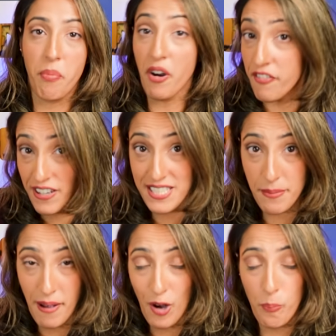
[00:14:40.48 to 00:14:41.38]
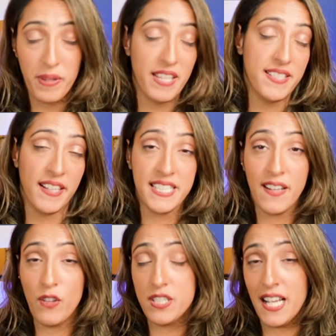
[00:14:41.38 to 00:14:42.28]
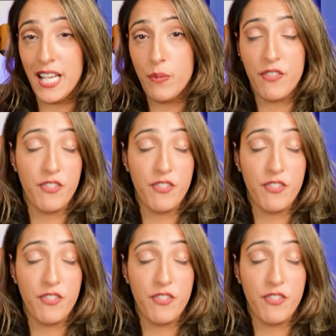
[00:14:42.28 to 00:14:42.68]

perfect amount, but the studies have looked at anywhere